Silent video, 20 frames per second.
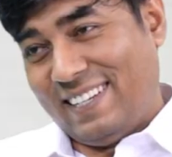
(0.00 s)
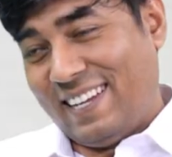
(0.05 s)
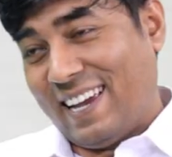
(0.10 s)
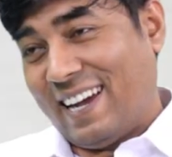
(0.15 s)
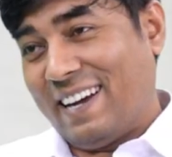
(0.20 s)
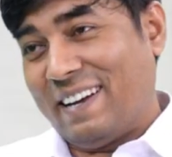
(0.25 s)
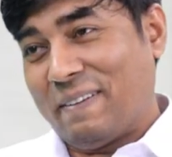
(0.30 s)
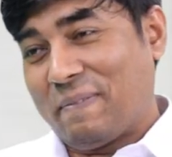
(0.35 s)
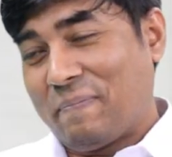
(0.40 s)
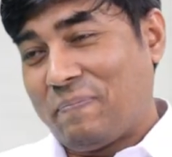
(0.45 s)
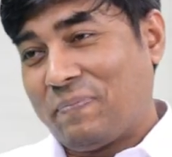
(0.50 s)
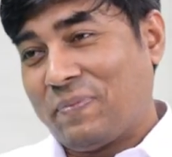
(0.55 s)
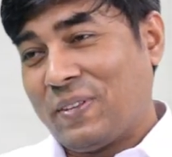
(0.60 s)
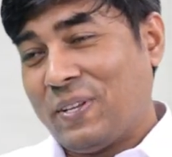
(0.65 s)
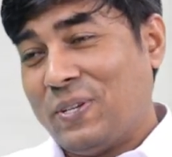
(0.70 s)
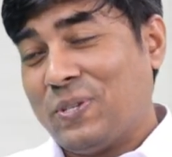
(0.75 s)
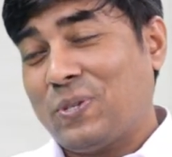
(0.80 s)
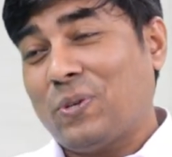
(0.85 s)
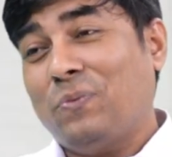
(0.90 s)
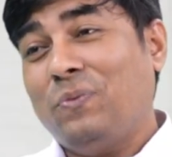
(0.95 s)
Yeah.
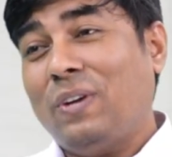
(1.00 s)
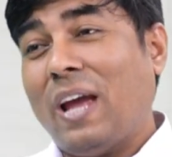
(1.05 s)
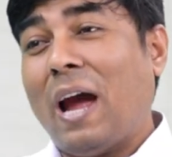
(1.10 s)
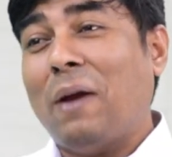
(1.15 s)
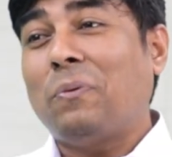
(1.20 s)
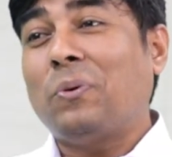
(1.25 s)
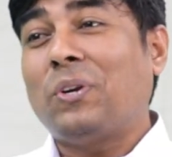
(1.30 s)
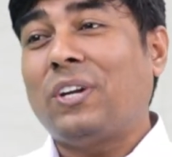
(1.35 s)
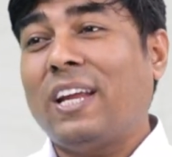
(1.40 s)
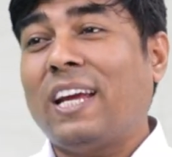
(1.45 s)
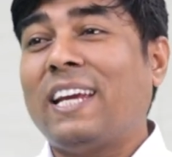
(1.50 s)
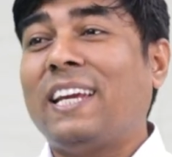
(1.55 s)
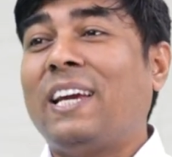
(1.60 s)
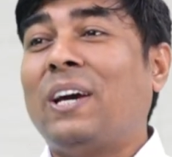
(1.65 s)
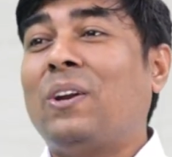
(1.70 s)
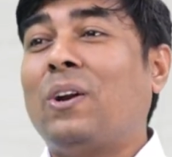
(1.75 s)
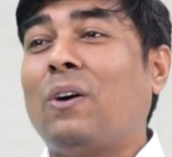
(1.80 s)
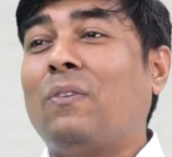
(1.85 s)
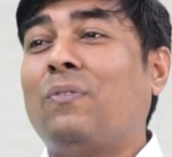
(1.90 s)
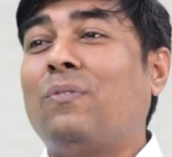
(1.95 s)
So we have to take
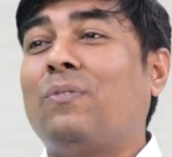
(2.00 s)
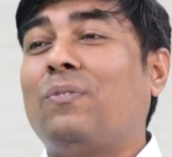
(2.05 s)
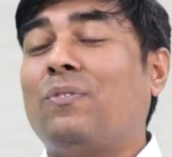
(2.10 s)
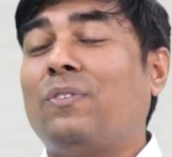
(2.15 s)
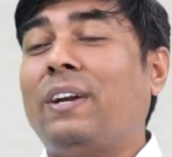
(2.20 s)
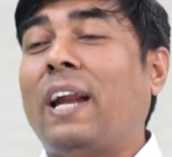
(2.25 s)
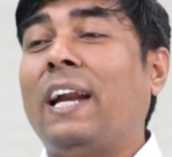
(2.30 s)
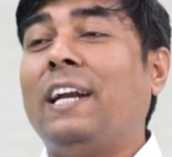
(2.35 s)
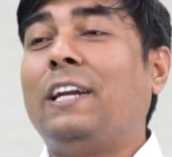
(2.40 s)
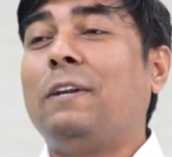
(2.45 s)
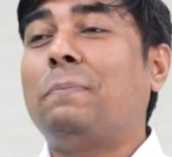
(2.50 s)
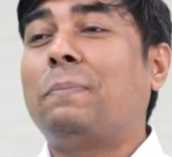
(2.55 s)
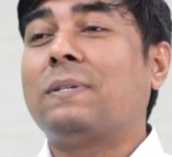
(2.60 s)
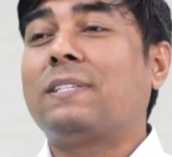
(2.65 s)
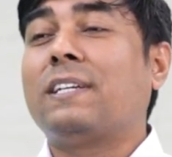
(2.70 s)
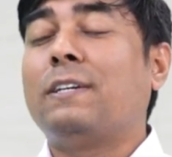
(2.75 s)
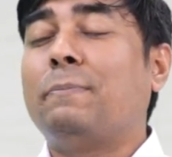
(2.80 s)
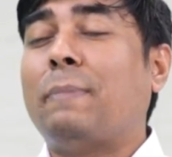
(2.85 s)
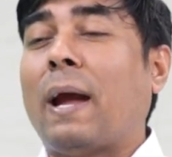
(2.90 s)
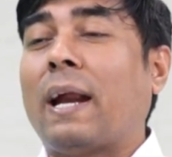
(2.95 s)
care of
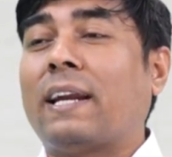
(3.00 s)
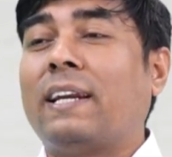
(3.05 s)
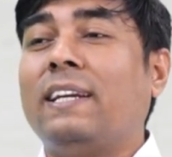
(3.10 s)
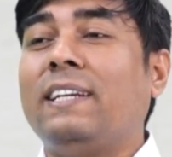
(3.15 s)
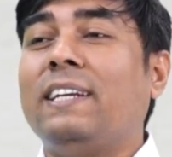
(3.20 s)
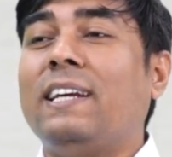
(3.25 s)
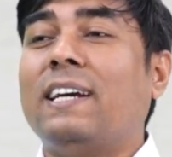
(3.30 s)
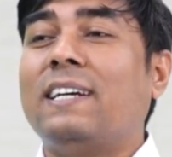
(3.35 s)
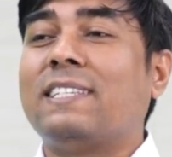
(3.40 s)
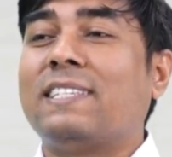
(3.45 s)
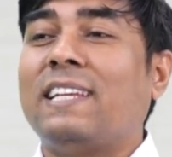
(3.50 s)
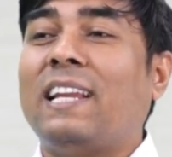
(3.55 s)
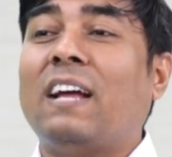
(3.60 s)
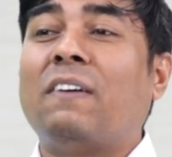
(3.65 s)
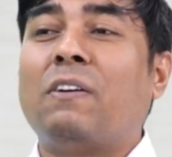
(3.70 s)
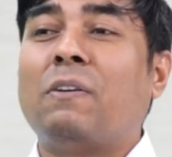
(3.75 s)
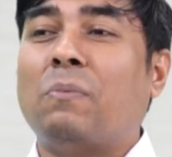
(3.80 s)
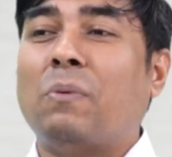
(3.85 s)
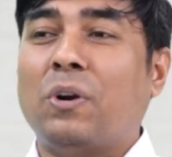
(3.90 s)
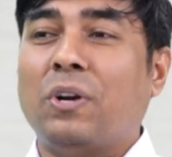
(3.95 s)
90% bacteria in
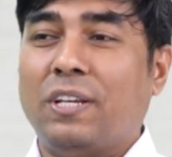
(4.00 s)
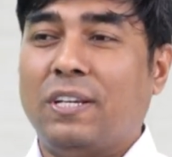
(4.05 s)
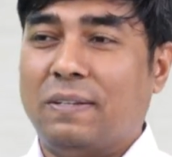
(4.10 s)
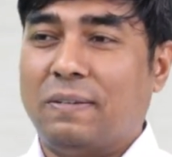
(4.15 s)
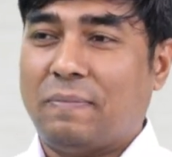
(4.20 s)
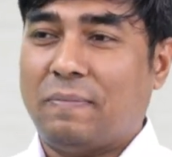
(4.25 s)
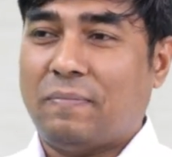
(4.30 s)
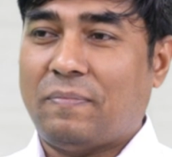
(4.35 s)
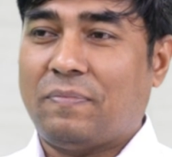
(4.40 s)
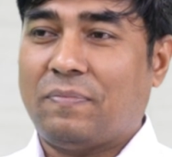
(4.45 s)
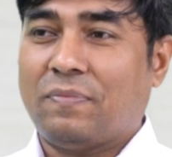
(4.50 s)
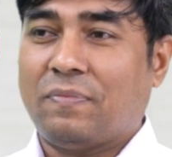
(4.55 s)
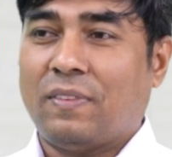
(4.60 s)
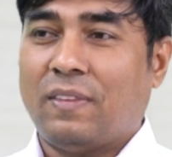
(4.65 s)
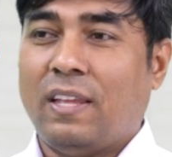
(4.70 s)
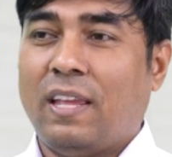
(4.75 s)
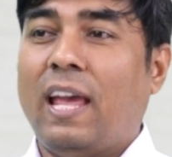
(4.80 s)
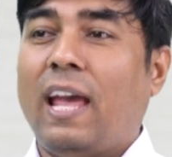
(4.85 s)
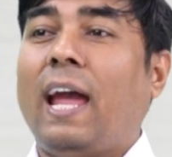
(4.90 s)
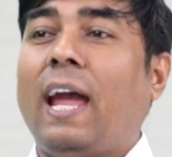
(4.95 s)
our body.
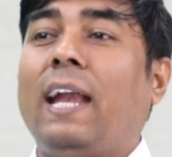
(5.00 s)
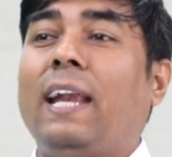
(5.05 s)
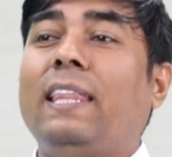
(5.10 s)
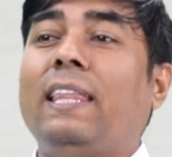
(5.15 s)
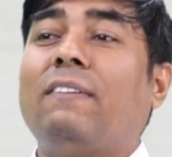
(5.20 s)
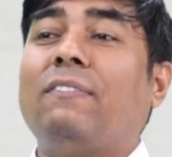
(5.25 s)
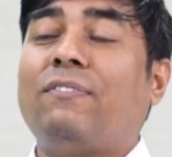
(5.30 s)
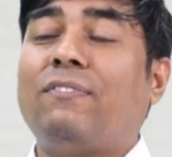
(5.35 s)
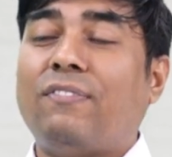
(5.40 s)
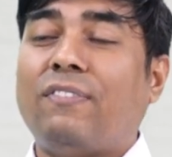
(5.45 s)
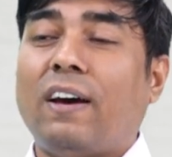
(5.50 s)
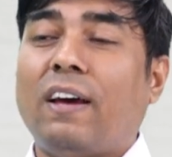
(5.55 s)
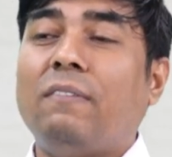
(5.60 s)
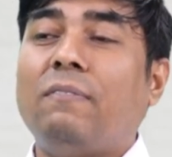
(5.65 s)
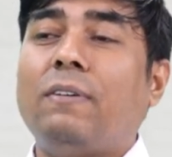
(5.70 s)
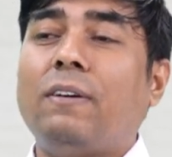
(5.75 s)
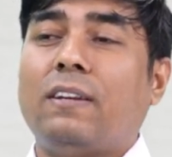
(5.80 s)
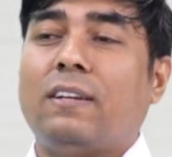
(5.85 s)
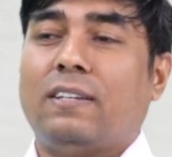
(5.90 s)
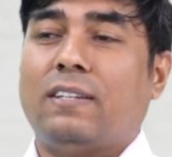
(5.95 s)
Mm-hmm. And the
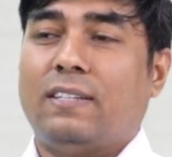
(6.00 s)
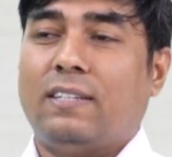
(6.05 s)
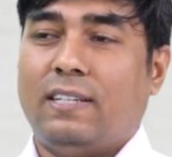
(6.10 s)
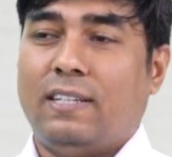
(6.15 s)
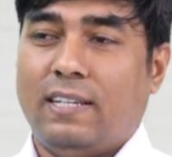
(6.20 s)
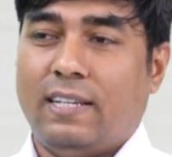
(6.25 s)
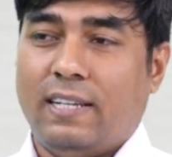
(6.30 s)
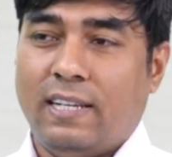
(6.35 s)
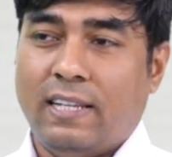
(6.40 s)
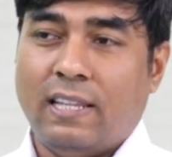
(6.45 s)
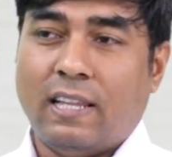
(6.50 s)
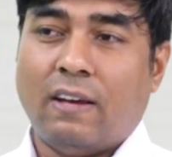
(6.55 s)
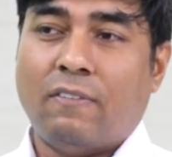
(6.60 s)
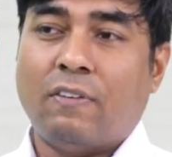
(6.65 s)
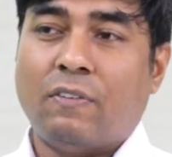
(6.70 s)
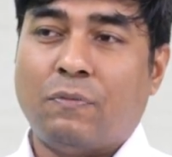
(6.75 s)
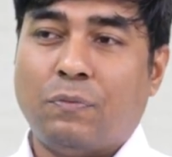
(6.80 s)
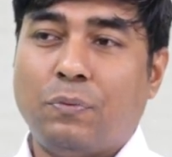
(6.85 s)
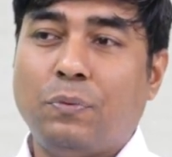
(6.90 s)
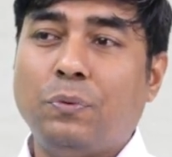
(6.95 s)
fiber in
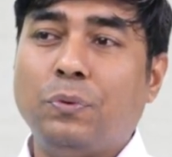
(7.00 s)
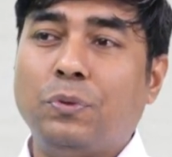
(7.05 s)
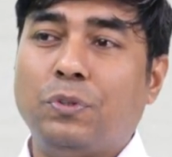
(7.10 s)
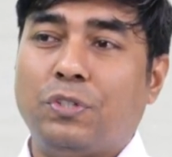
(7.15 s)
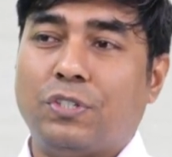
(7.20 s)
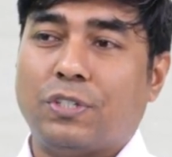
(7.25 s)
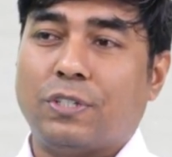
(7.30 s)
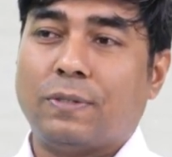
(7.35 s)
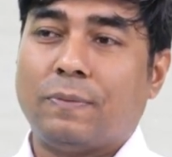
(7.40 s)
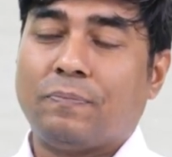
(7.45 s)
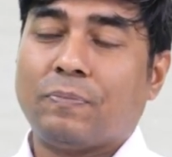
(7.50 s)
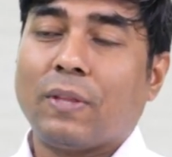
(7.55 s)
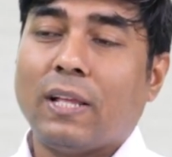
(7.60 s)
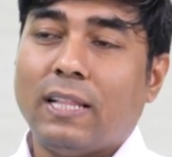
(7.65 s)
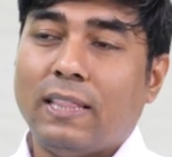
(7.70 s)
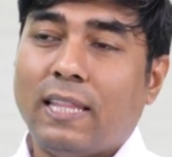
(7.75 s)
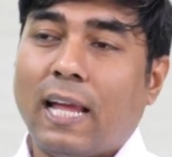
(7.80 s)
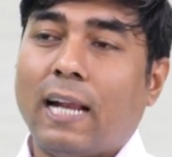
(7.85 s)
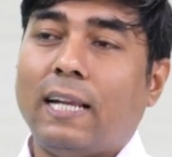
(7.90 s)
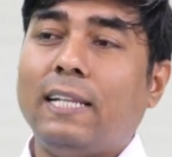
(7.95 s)
our food,
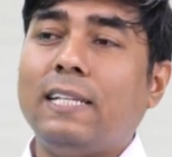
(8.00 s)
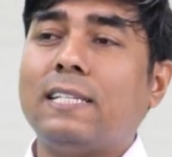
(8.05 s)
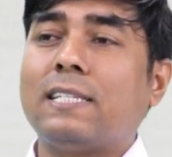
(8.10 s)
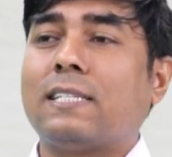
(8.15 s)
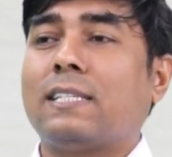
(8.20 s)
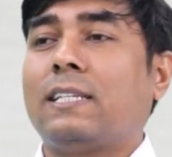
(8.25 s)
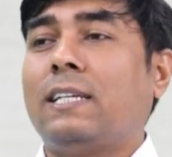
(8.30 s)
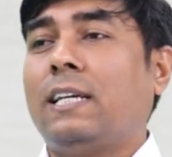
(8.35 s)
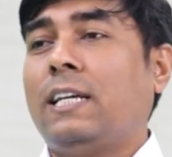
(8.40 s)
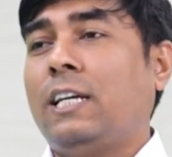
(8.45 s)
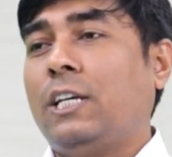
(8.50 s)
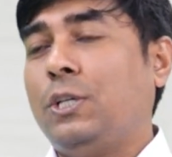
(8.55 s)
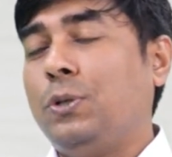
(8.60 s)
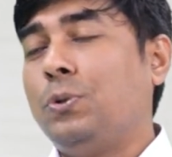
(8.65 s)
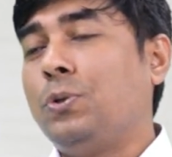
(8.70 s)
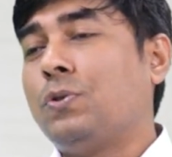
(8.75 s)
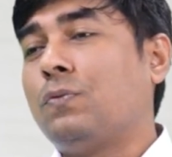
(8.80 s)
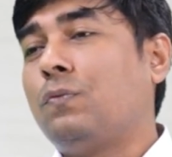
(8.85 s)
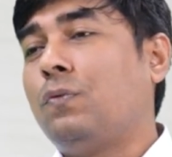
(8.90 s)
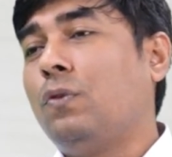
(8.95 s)
that is
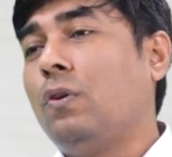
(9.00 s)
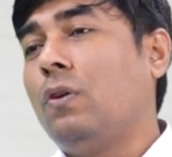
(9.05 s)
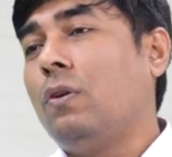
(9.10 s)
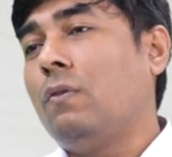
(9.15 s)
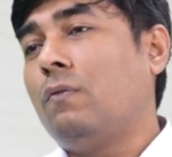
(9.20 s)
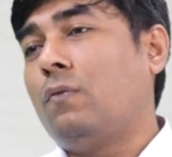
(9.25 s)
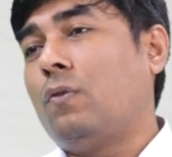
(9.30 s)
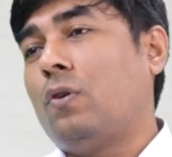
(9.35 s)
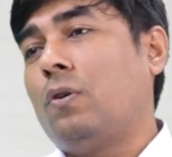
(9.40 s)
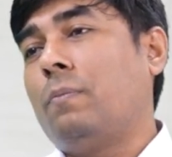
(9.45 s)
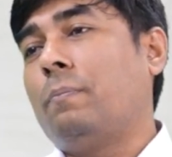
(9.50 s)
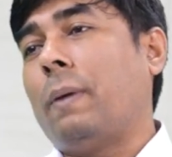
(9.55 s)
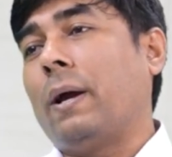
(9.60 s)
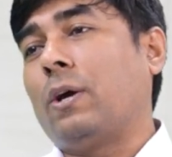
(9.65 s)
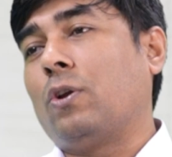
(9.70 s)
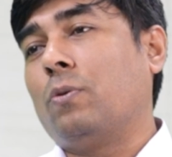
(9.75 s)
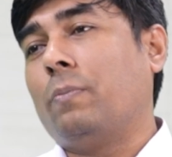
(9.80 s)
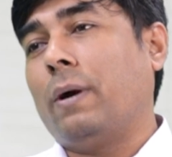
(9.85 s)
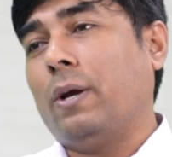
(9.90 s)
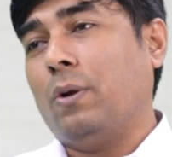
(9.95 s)
useful for
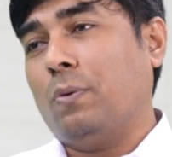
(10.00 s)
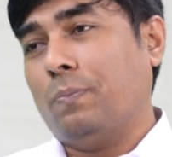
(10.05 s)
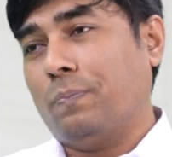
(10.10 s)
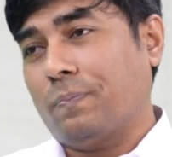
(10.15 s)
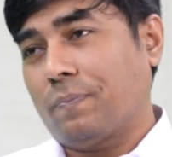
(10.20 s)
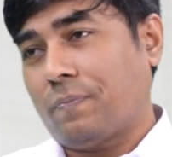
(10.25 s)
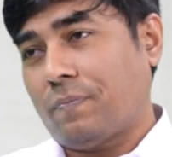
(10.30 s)
microbiome.